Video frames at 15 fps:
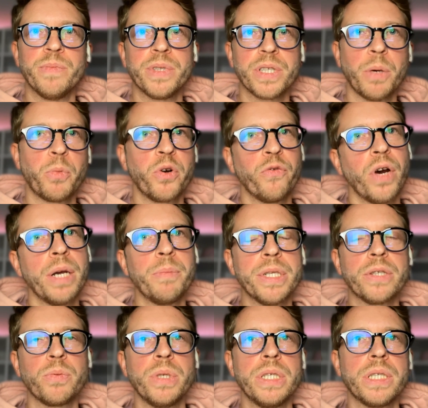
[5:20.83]
some
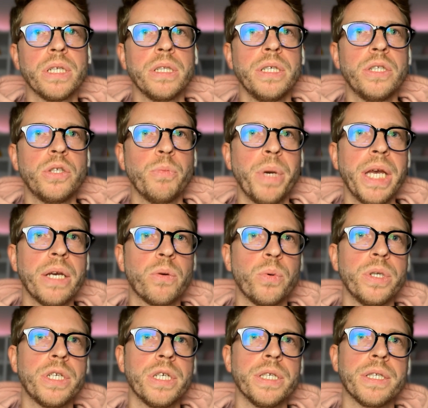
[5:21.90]
refinements we still need to make,
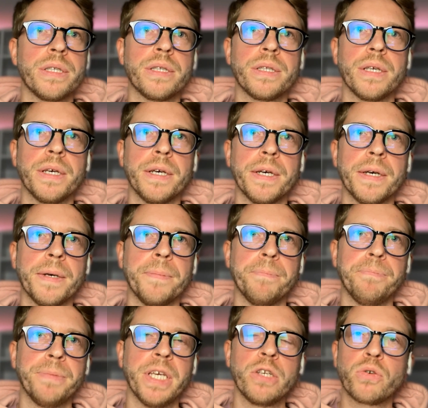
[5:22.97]
which is
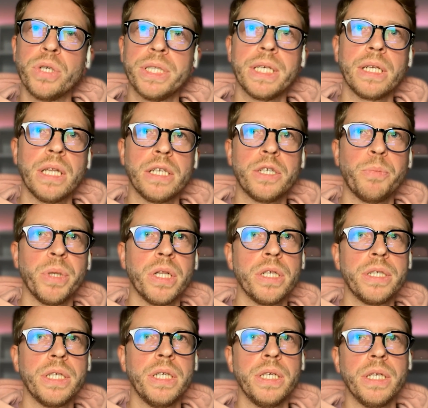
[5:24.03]
increasing
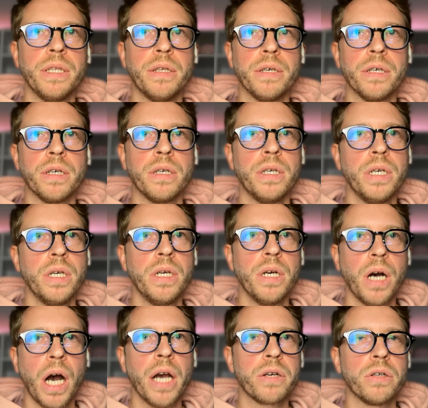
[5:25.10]
legibility in the
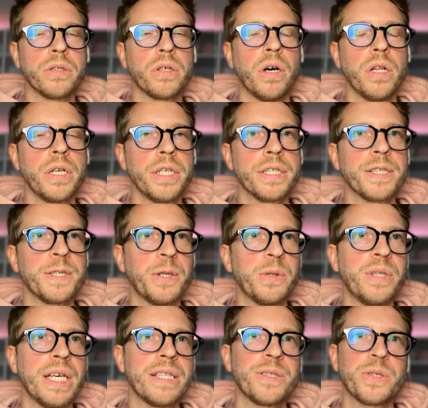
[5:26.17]
icon colors. So
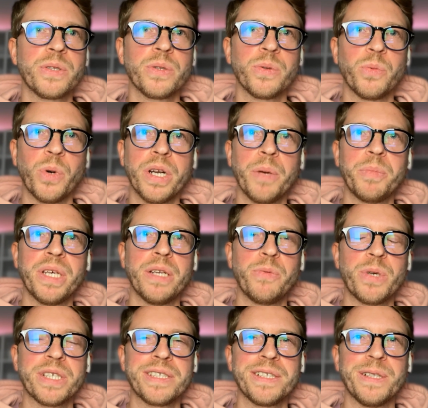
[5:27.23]
that's one update
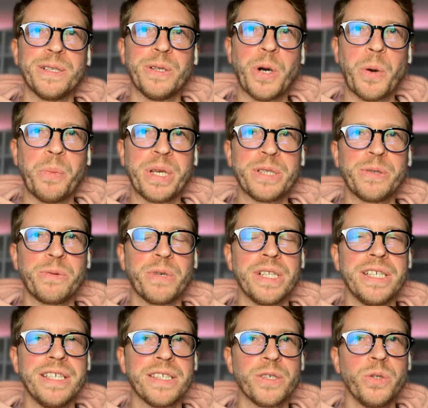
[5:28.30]
we're still hoping to
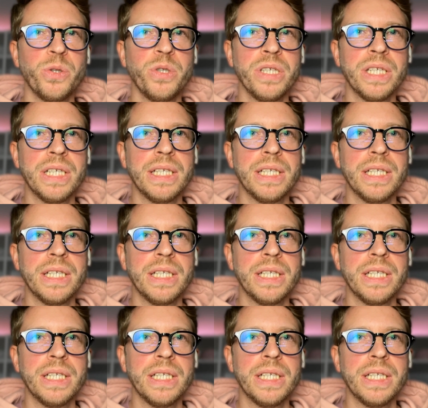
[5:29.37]
release soon.